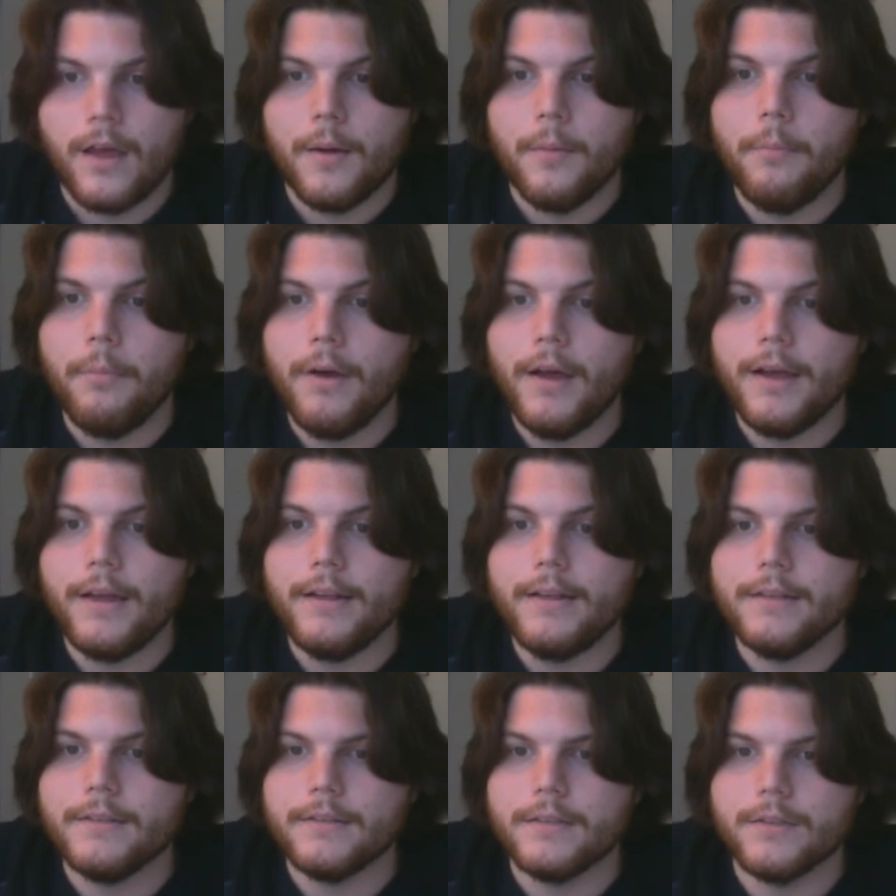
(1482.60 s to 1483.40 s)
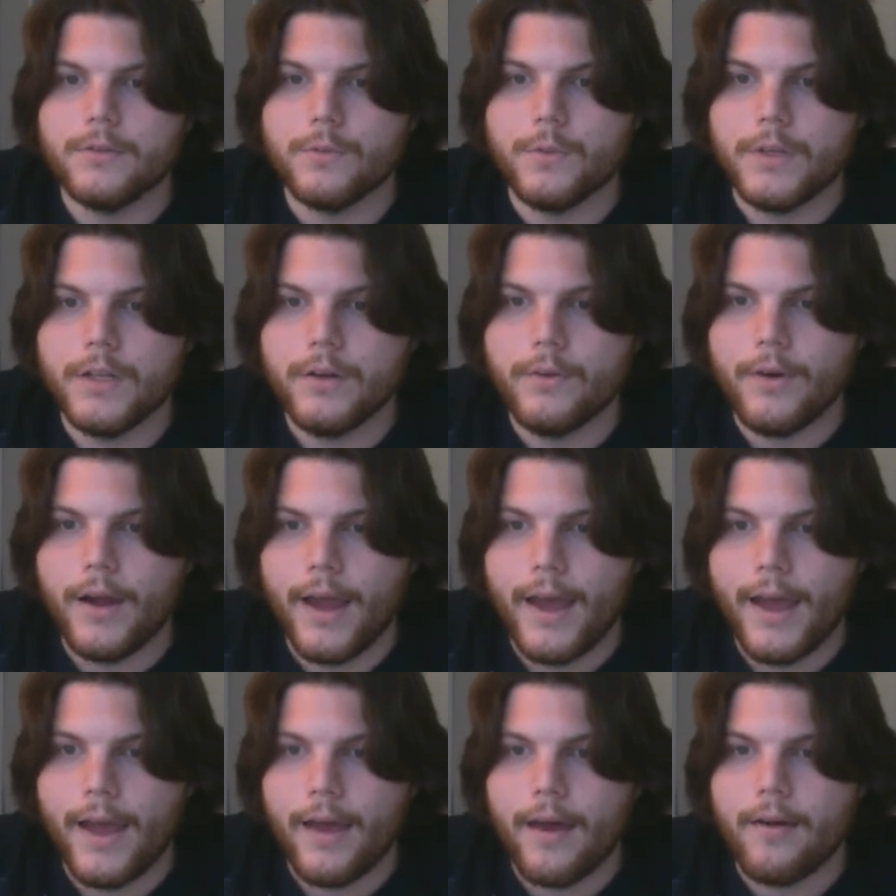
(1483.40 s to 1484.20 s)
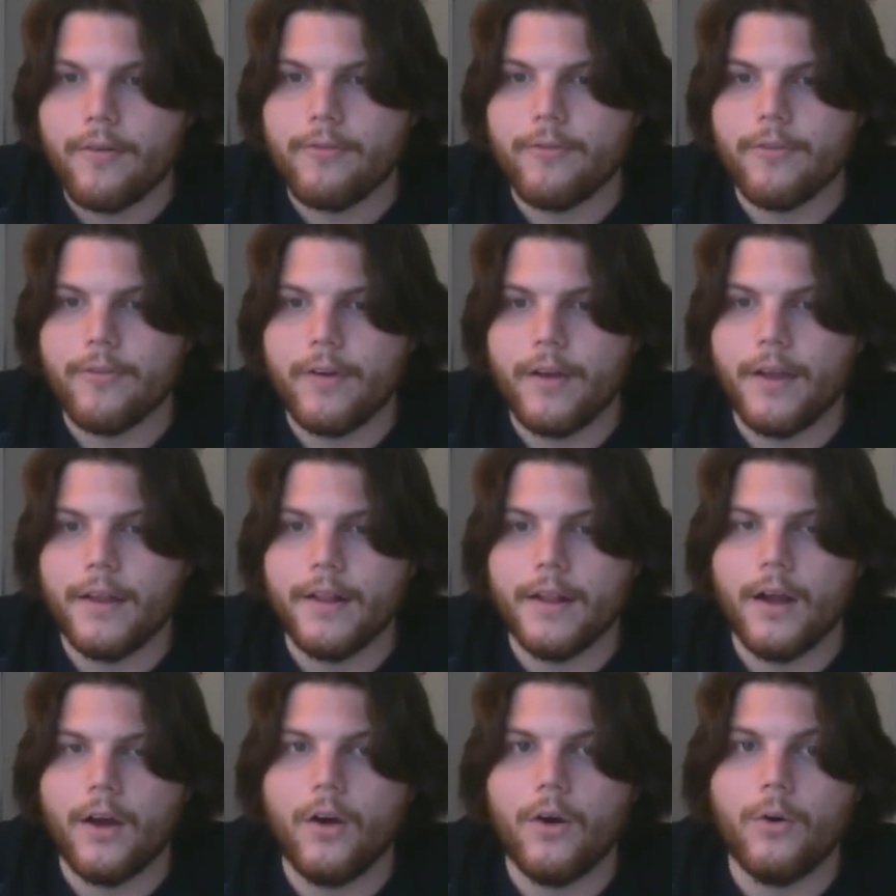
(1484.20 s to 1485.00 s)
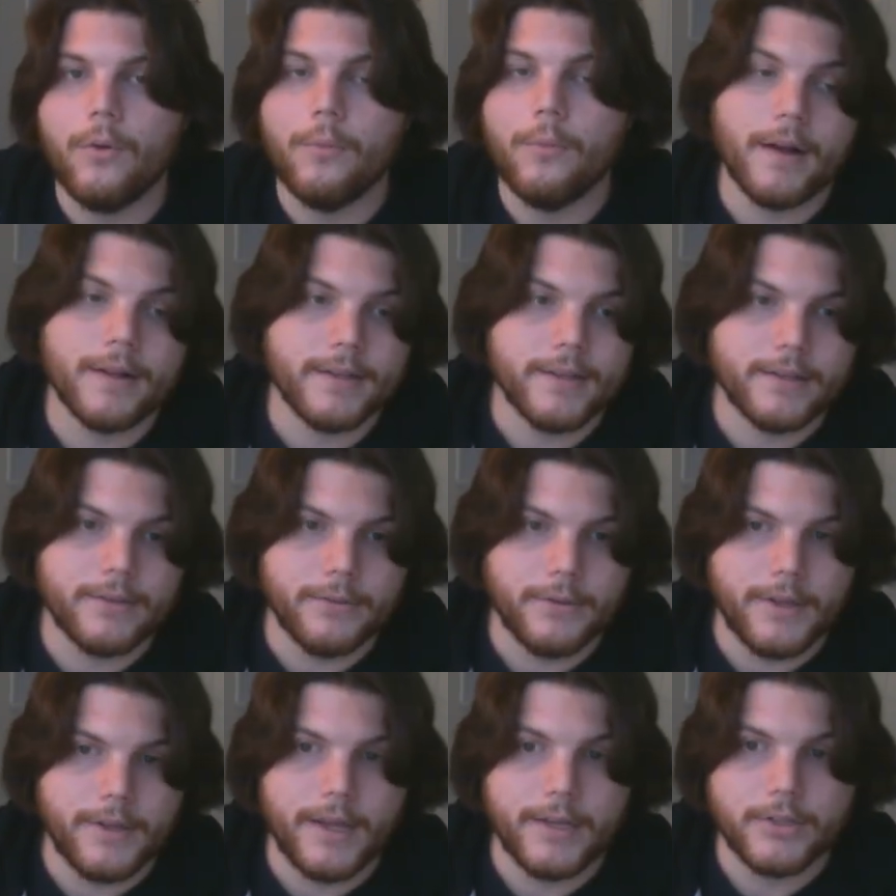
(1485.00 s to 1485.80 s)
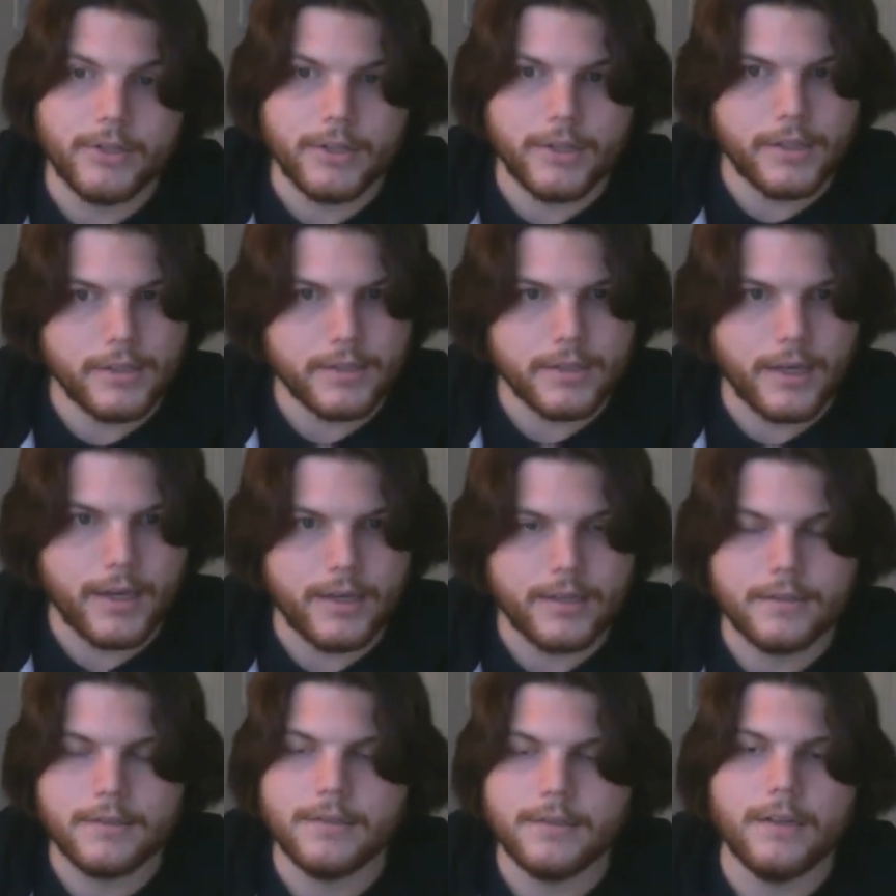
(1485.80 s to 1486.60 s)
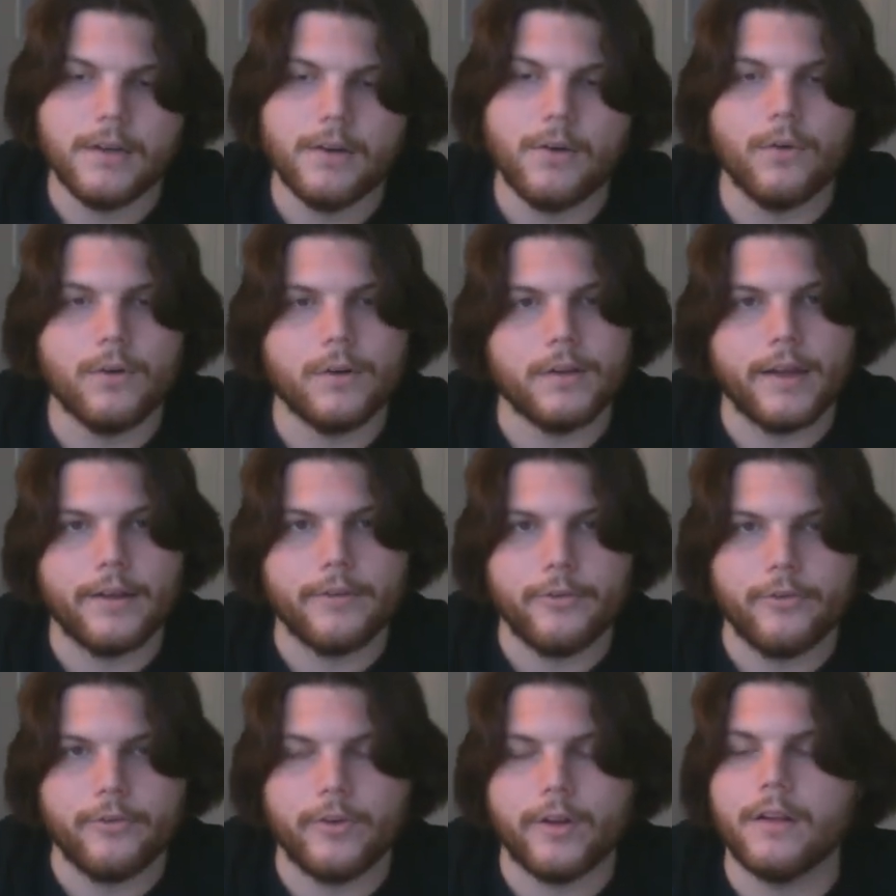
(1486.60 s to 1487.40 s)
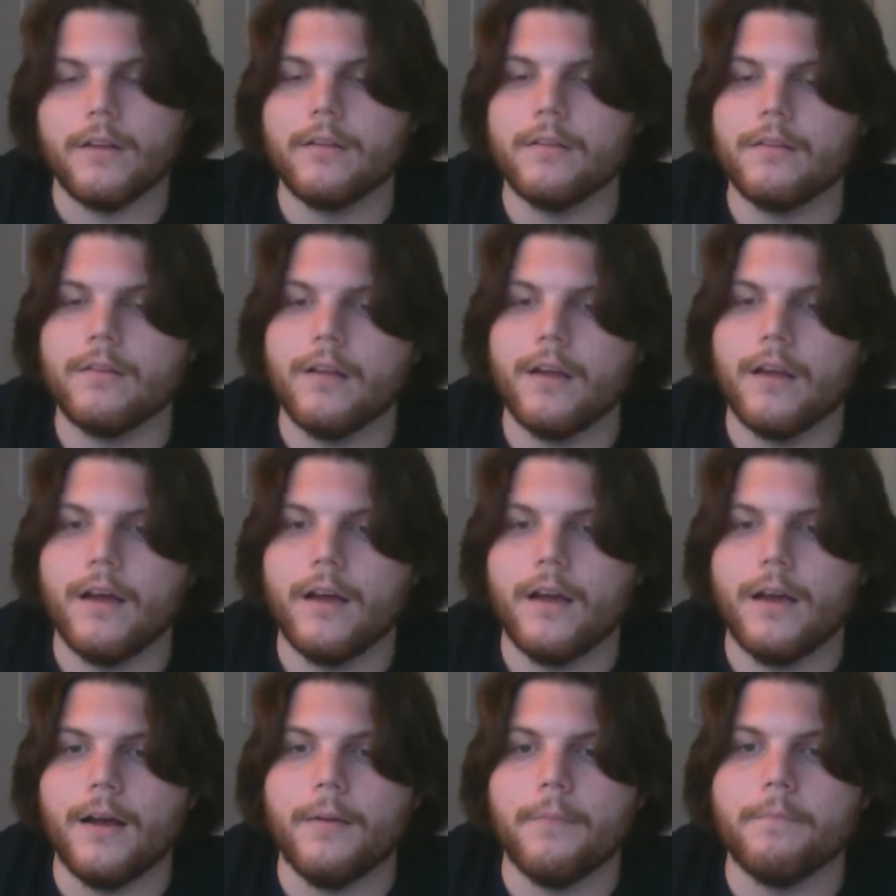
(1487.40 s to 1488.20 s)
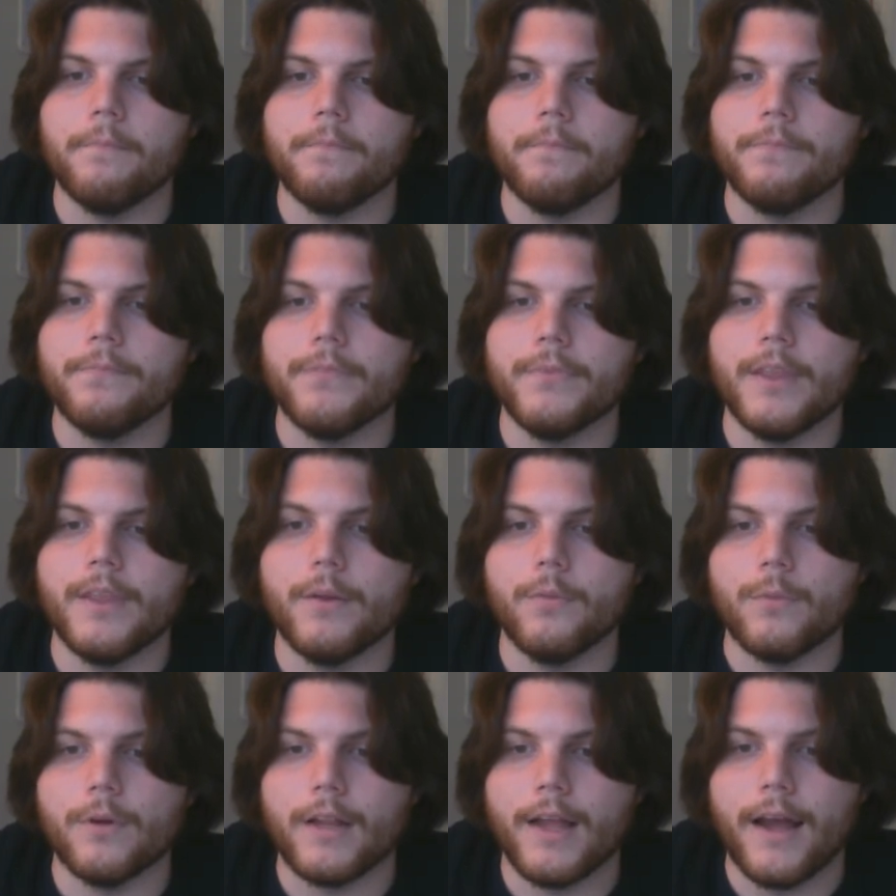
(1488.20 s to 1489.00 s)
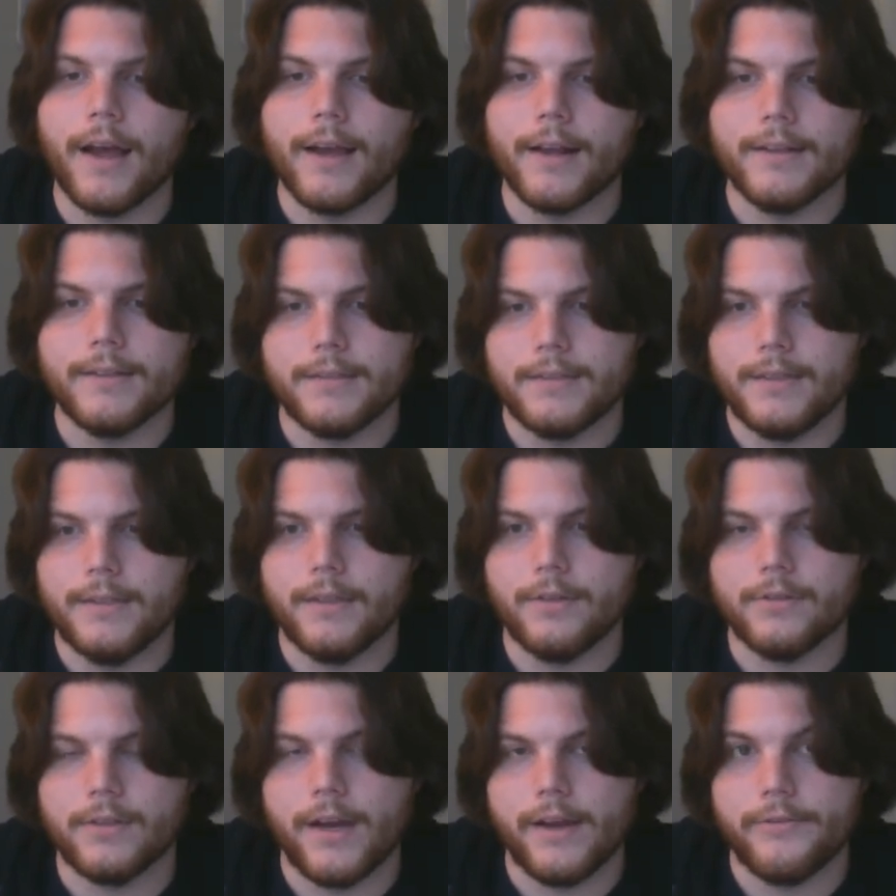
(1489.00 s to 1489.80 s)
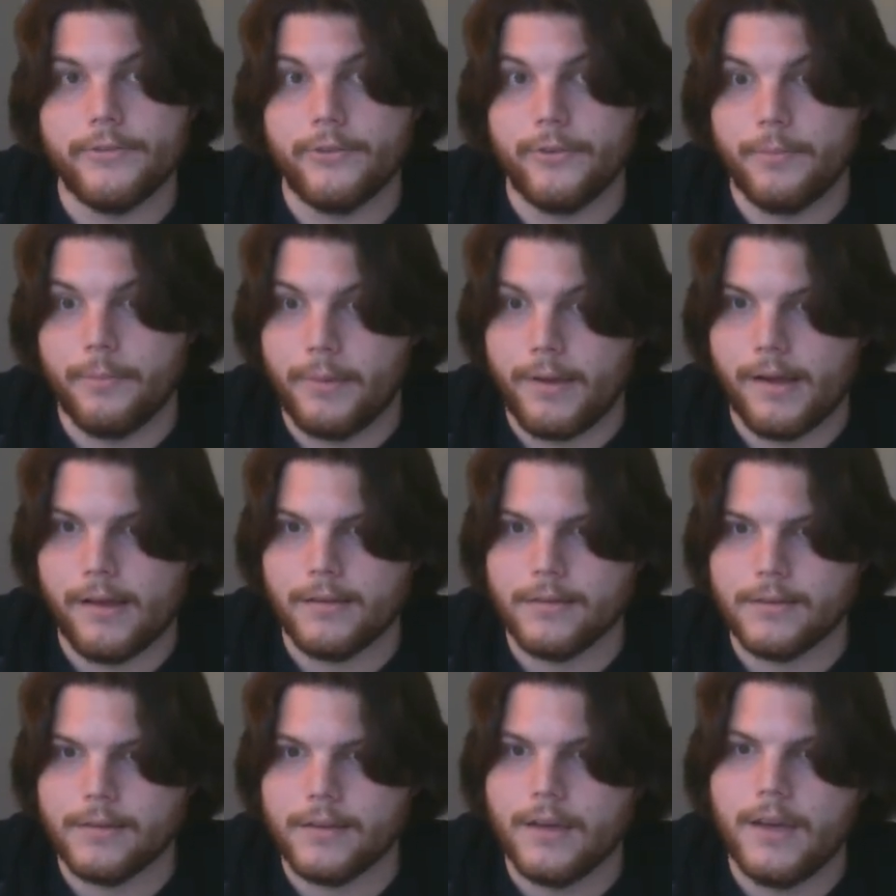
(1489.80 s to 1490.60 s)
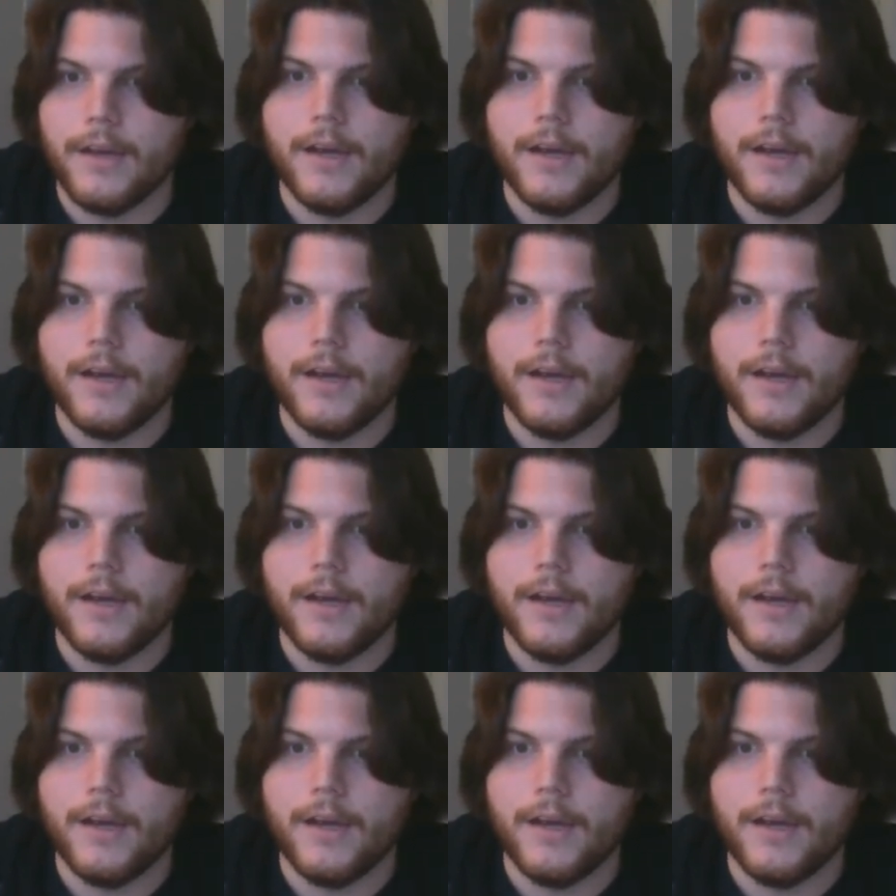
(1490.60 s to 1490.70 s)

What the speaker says: But since we don't have an O bonding to an H in this case, or nitrogen, then we're not going to see those hydrogen bonds.